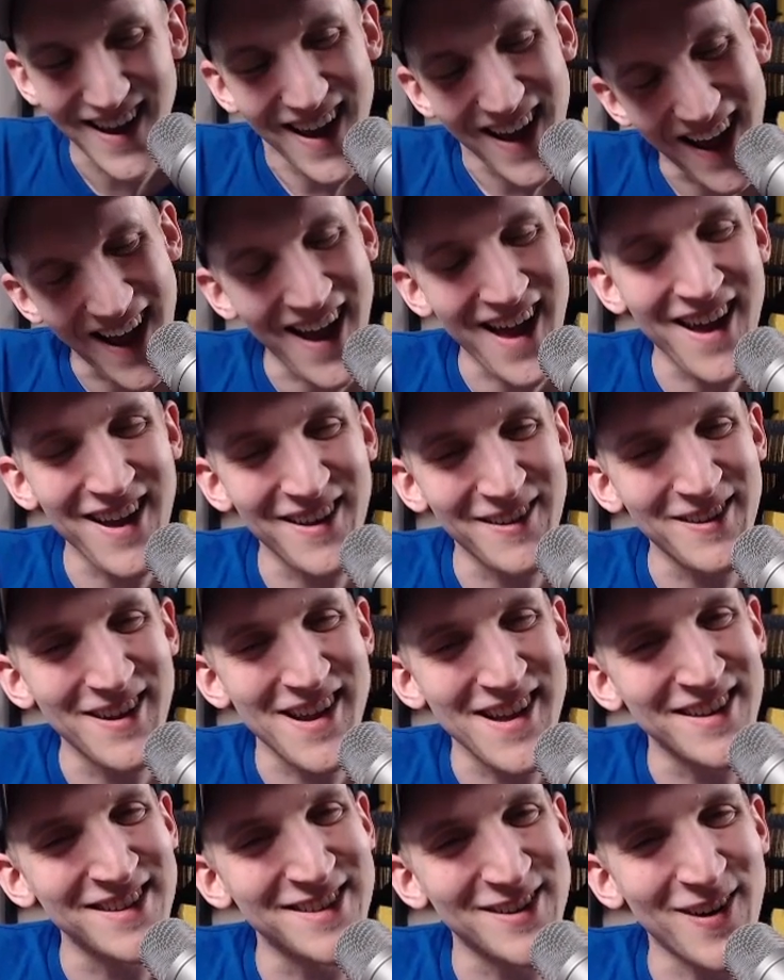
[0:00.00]

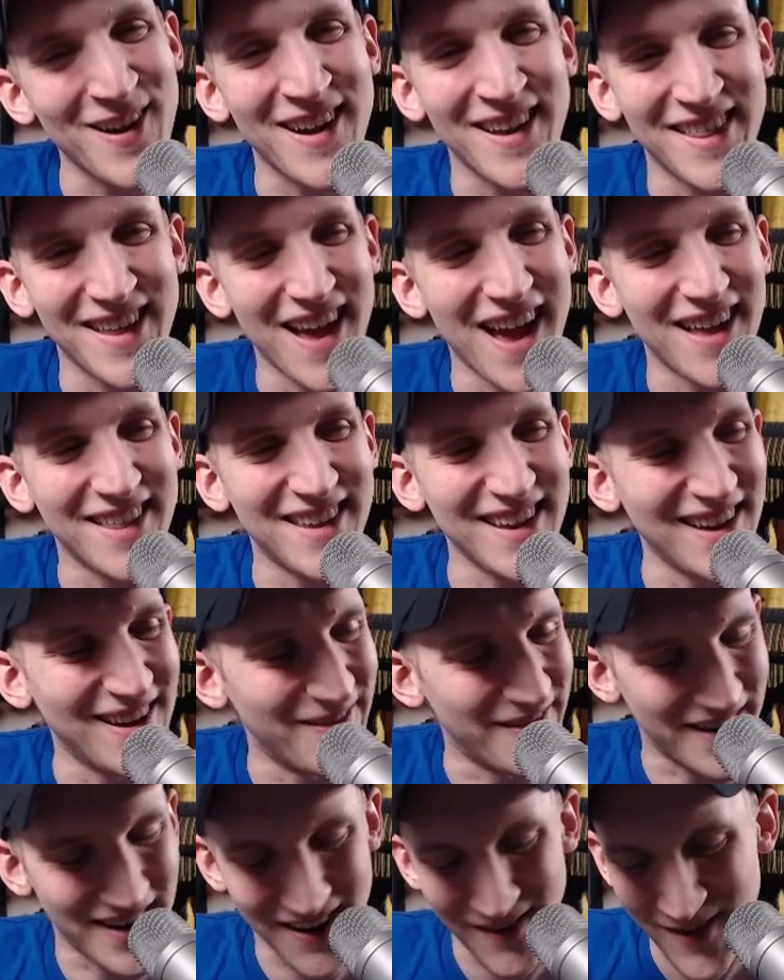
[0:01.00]
I enjoy the idea
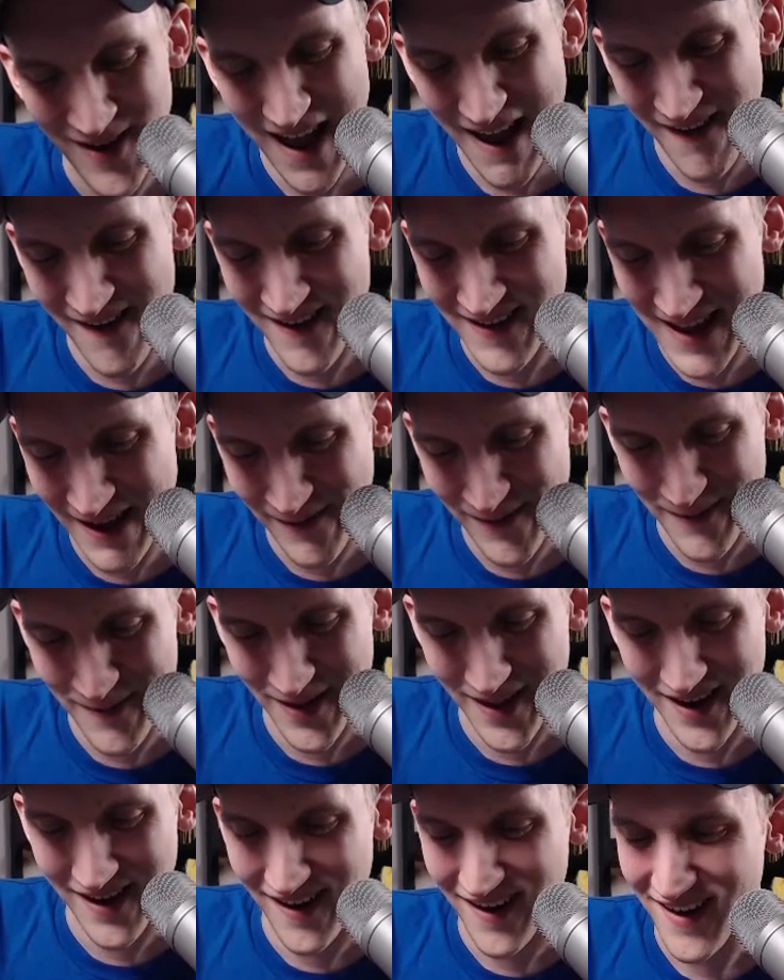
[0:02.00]
of it. If you're not
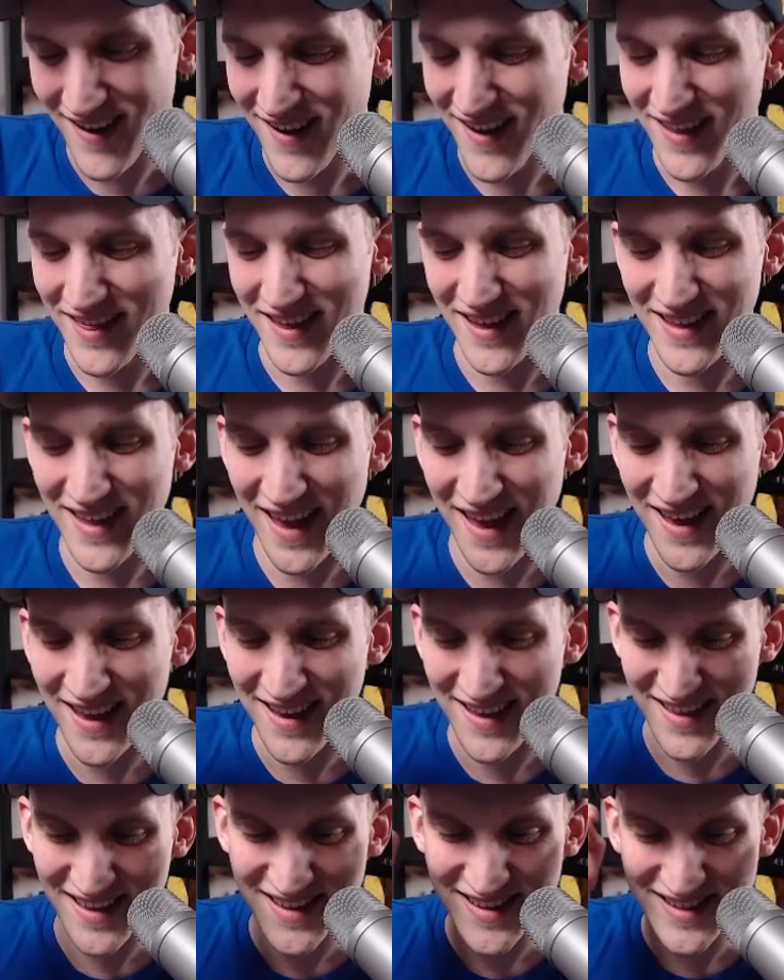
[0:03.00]
familiar, they take
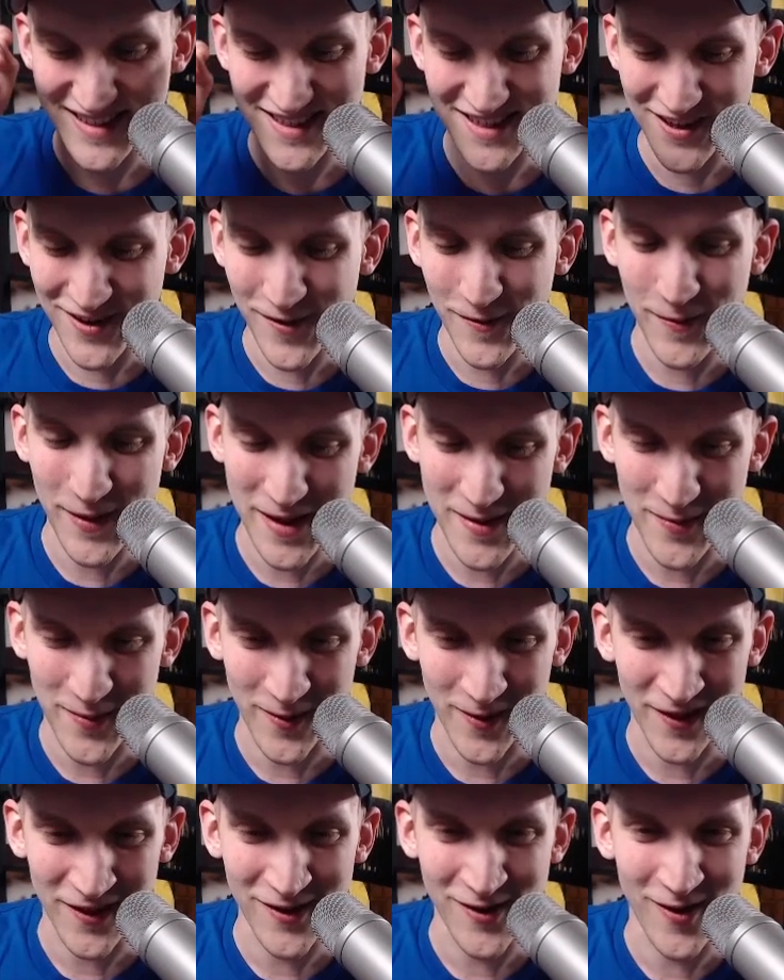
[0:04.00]
these 2
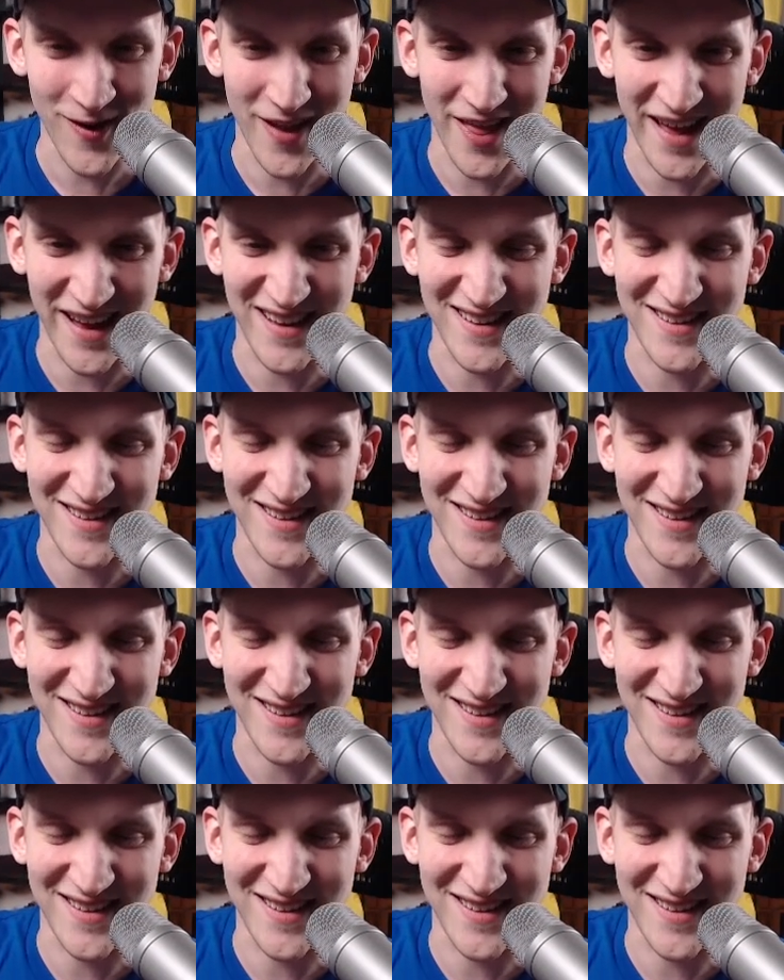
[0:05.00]
people who are like